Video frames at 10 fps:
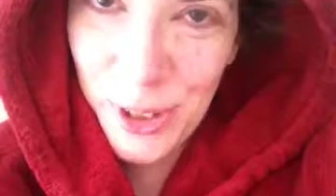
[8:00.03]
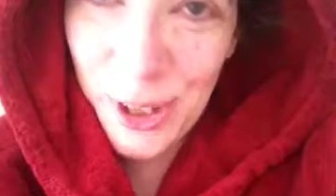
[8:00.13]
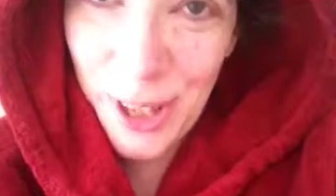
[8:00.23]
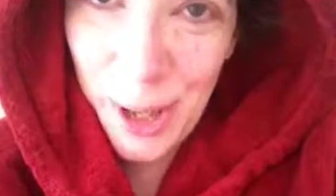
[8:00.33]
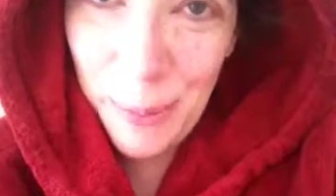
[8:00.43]

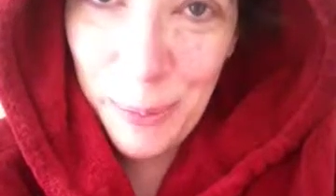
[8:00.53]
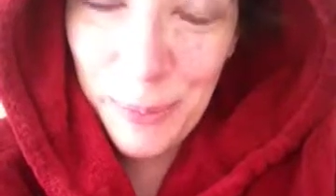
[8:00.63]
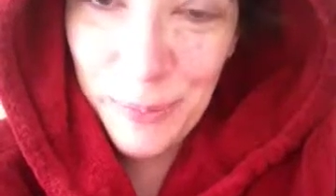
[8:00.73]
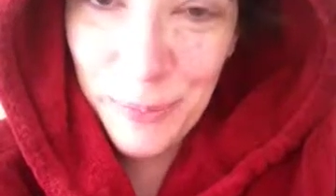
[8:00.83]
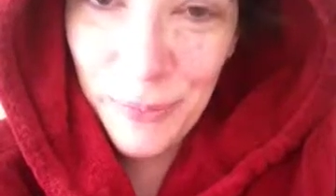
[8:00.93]
look it up.
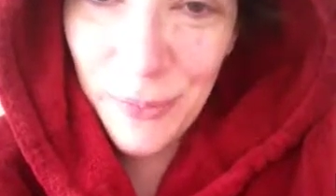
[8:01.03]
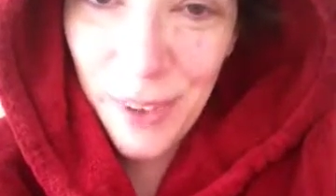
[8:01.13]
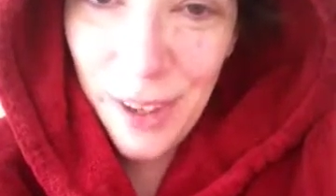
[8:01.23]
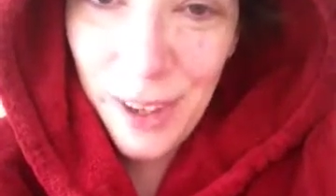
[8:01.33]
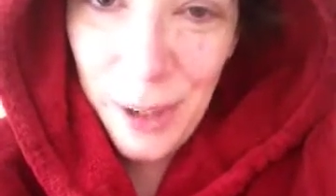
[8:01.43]

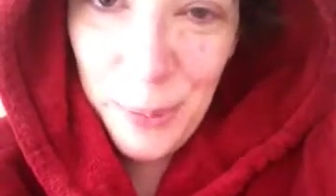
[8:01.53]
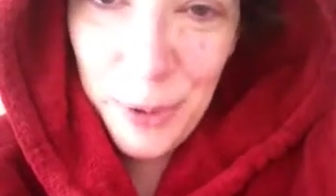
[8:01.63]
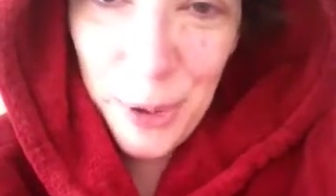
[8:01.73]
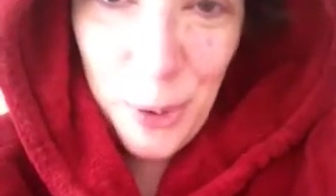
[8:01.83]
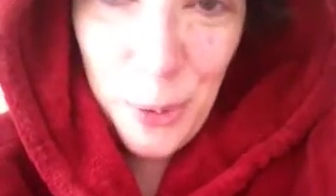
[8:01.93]

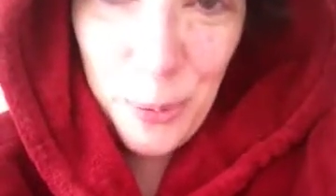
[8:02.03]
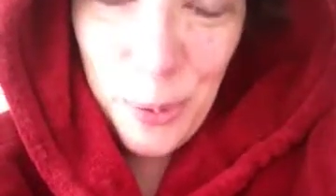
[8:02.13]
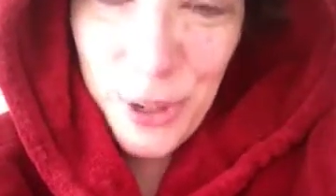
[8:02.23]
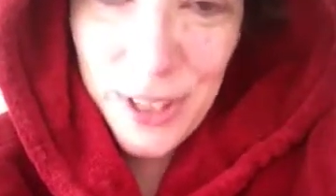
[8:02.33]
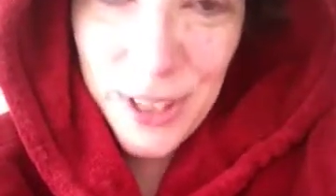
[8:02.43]
But the whole
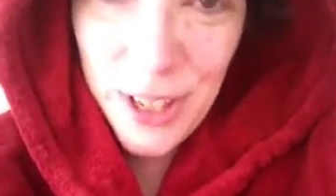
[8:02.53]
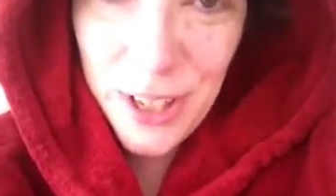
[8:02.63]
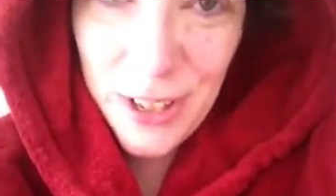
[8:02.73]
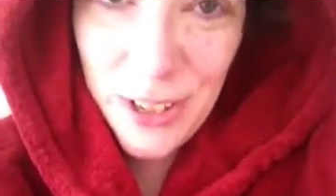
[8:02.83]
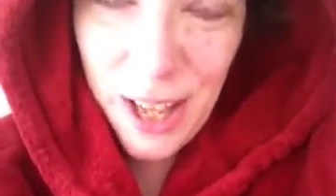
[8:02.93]
point
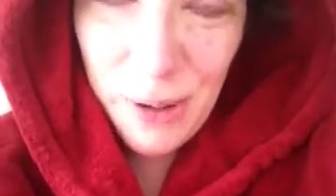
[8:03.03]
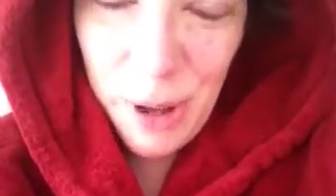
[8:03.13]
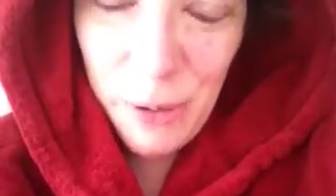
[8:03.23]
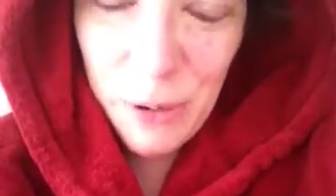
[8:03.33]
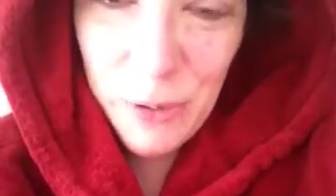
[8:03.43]
is that,
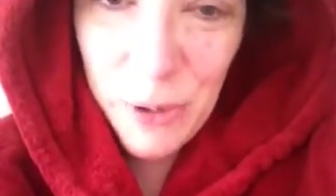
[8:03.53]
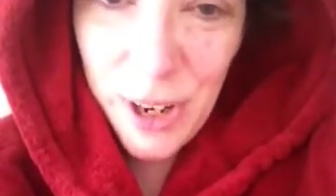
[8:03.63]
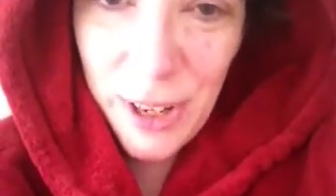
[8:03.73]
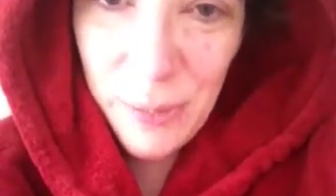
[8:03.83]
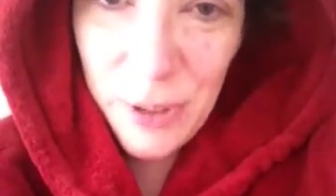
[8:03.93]
we're
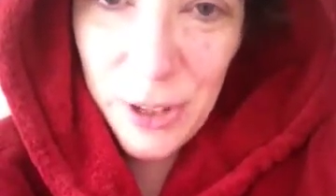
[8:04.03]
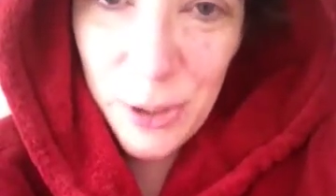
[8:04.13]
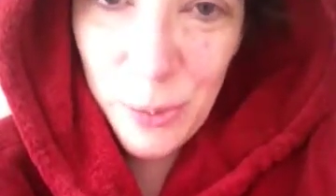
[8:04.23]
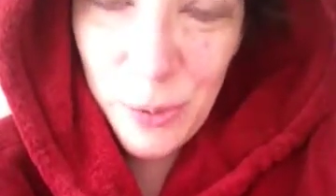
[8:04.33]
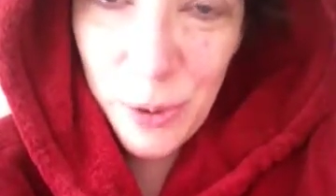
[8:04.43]
trying to be
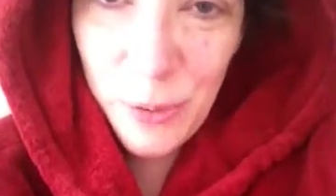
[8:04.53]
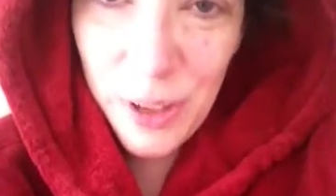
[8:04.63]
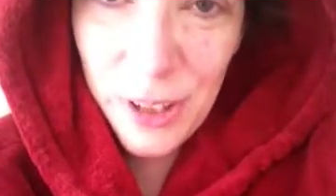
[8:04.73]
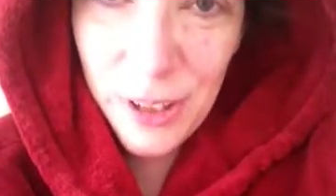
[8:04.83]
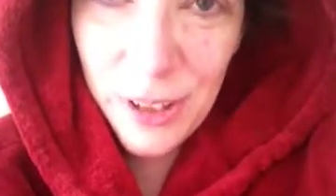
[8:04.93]
so
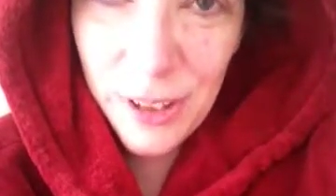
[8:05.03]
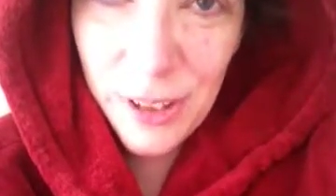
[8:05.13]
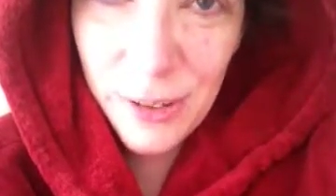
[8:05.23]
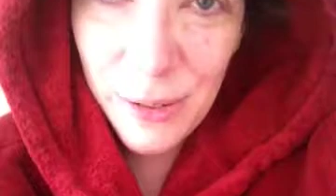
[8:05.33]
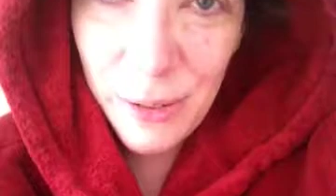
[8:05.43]
perfect,
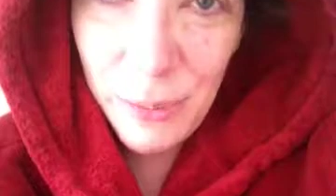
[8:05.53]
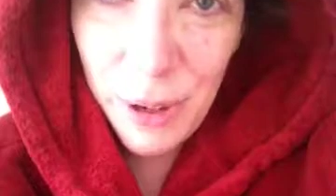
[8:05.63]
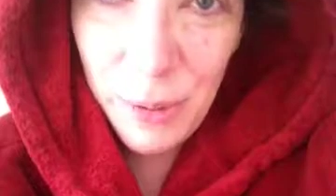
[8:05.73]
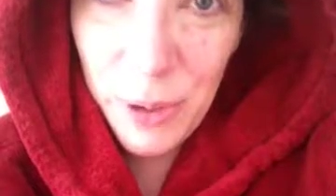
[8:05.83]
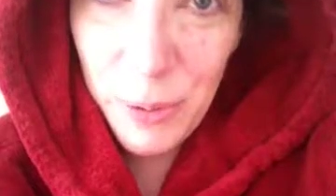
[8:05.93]
we
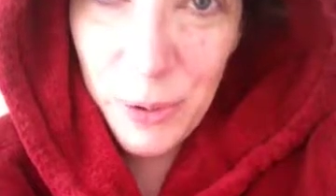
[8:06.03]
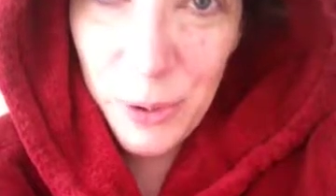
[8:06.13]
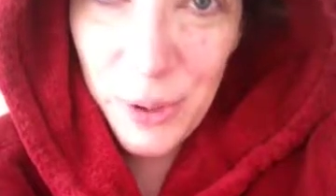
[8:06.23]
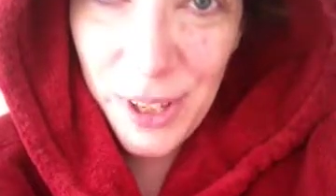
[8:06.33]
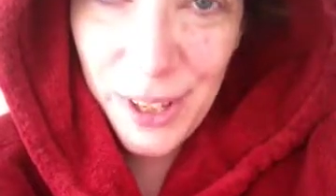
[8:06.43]
probably won't do
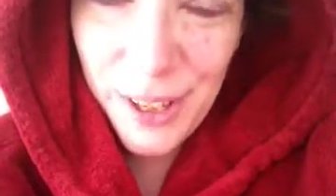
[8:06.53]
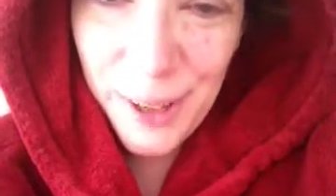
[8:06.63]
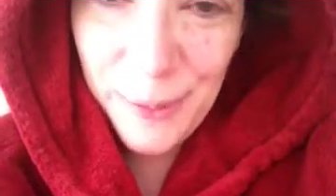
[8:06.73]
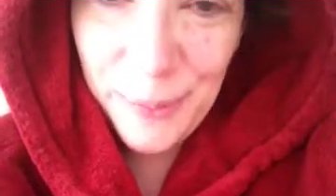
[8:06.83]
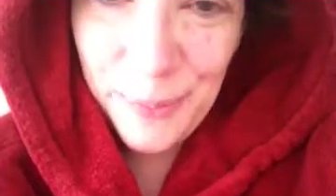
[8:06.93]

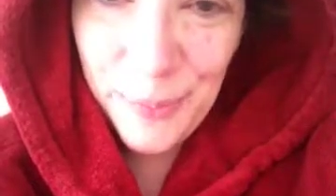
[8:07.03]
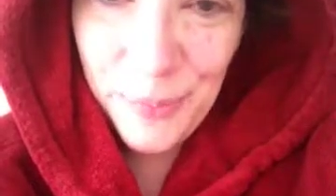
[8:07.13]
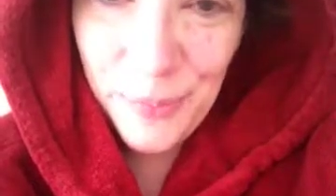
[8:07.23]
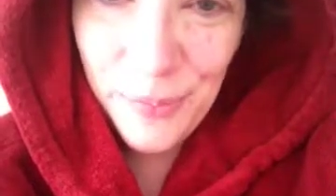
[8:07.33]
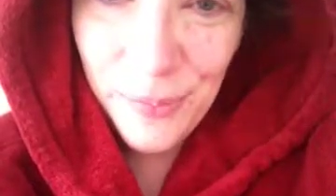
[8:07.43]
anything.
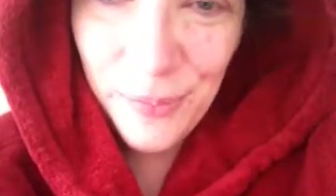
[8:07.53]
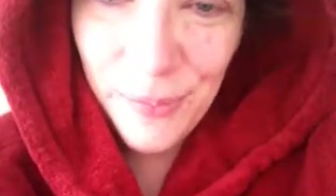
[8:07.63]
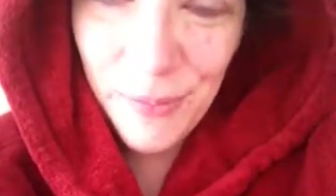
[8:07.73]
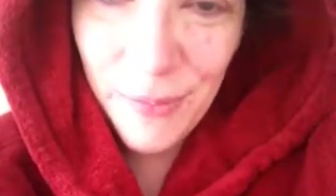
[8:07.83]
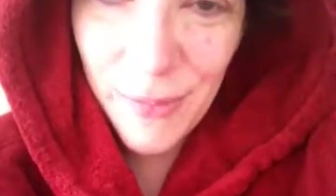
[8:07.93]

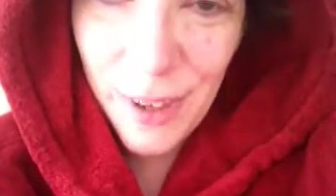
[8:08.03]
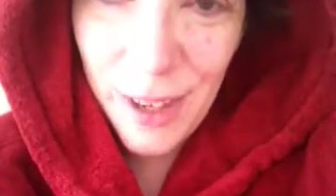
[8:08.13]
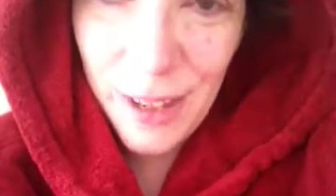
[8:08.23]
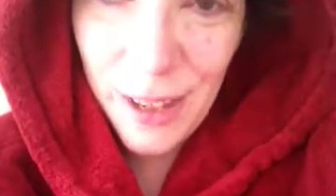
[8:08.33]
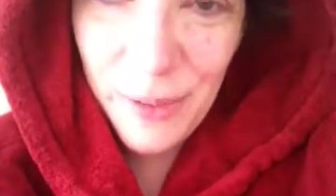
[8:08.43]

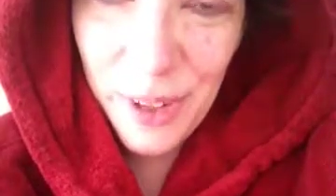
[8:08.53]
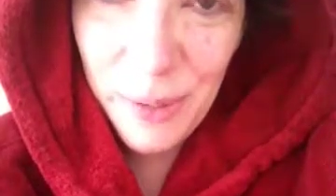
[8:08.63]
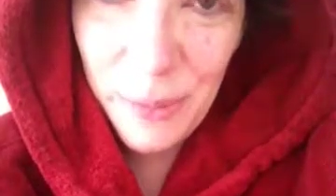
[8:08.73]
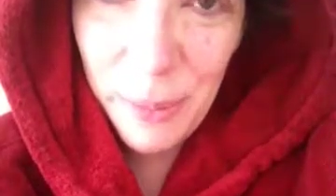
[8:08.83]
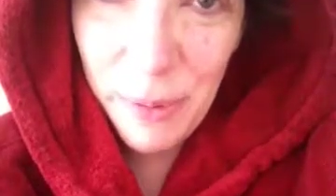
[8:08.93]
And living
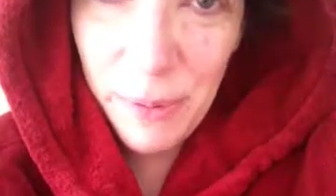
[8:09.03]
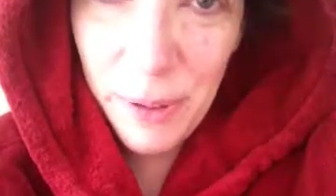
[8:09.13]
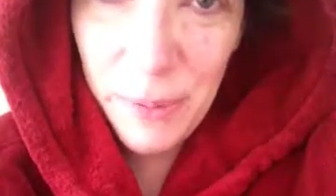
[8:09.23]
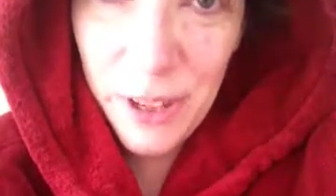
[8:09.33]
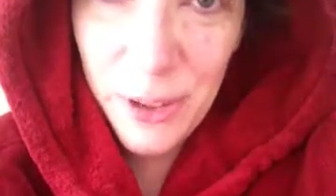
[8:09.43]
probably
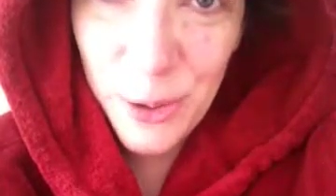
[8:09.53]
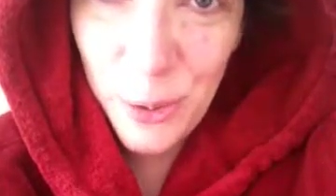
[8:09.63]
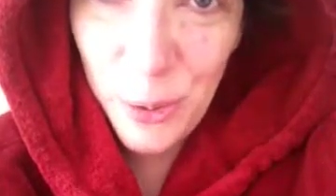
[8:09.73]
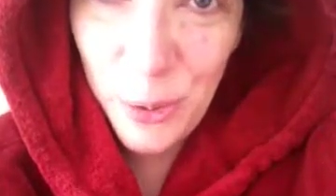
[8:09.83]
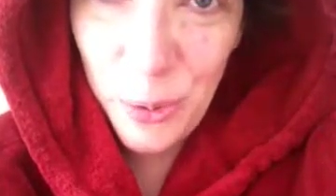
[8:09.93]
means a
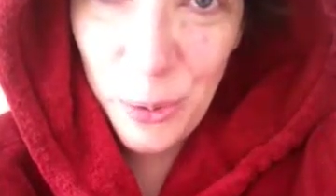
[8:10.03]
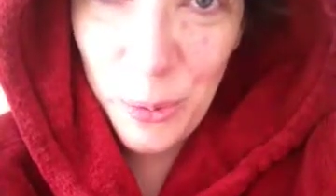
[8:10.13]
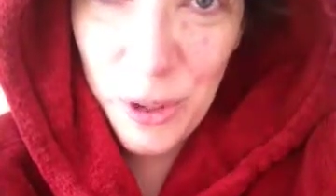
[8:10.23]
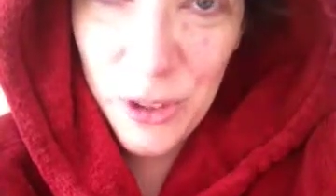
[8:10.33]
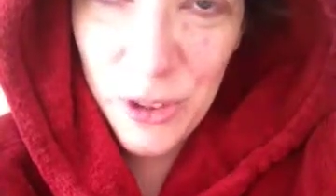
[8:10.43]
whole
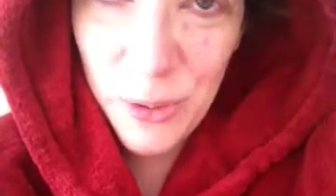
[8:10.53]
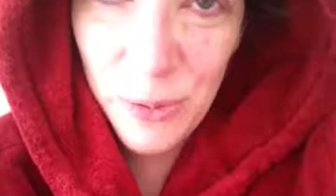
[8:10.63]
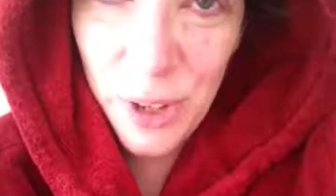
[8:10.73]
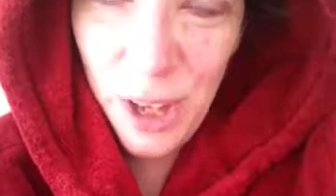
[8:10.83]
bunch of